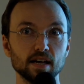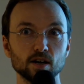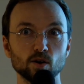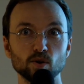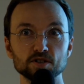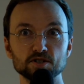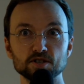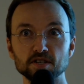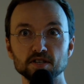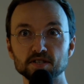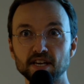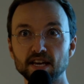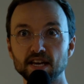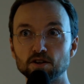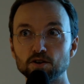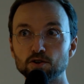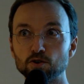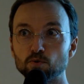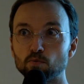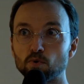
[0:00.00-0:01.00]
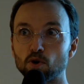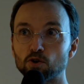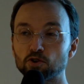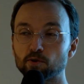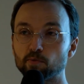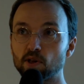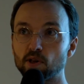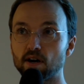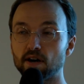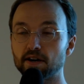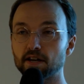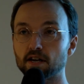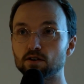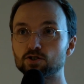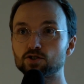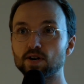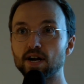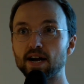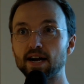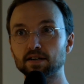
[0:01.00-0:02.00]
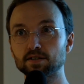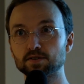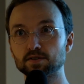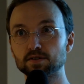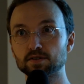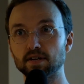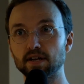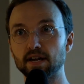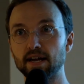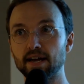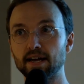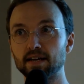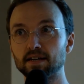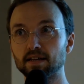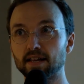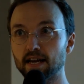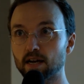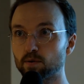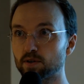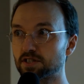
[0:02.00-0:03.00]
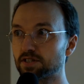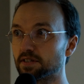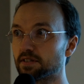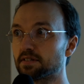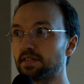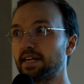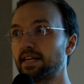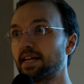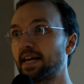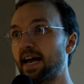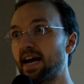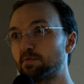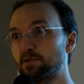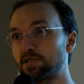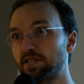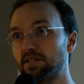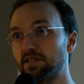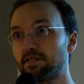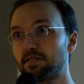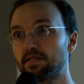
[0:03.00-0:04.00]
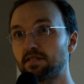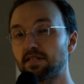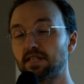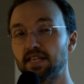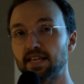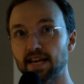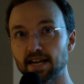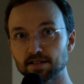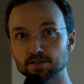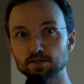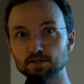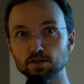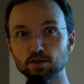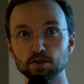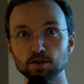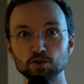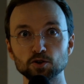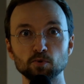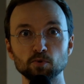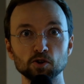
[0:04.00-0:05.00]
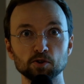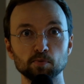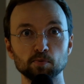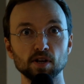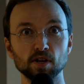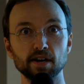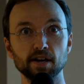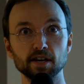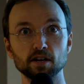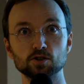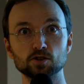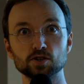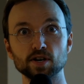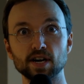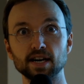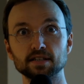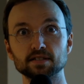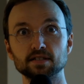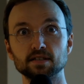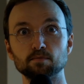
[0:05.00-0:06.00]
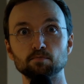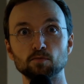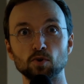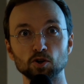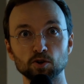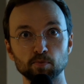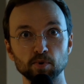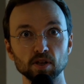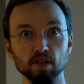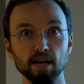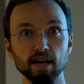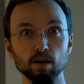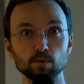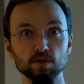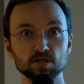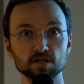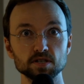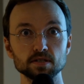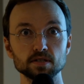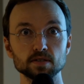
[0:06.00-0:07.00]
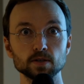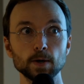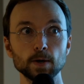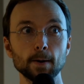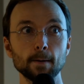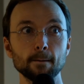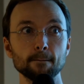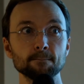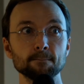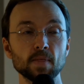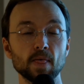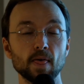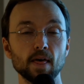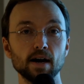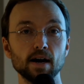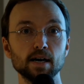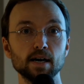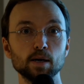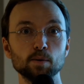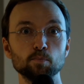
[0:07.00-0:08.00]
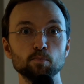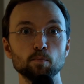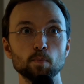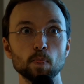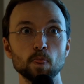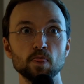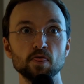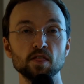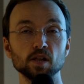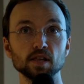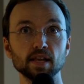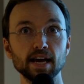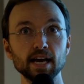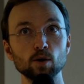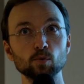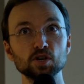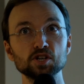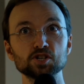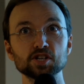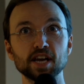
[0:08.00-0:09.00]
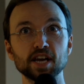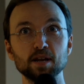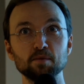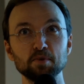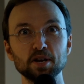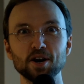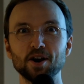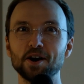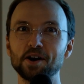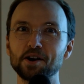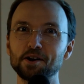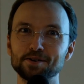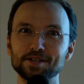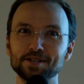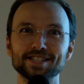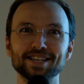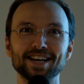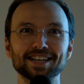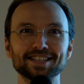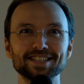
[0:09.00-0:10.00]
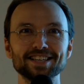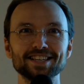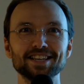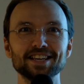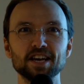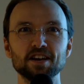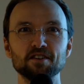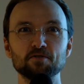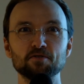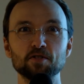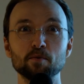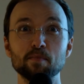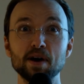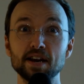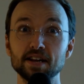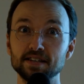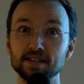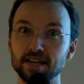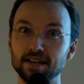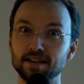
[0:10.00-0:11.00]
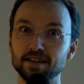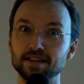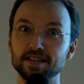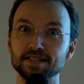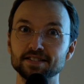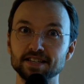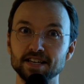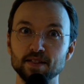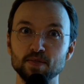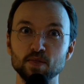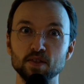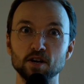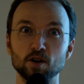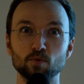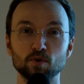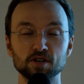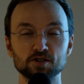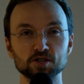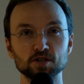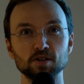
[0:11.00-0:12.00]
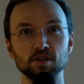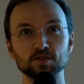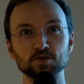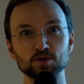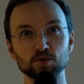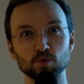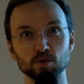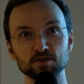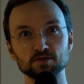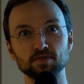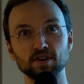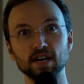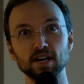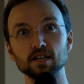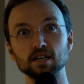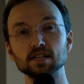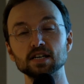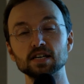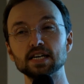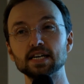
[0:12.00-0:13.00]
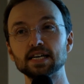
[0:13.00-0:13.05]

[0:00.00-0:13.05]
Question is, can you do multiple audio tracks and languages and captions? Yes, you can do multiple audio tracks in multiple languages. The language can be auto-detected if the metadata is in the original source file,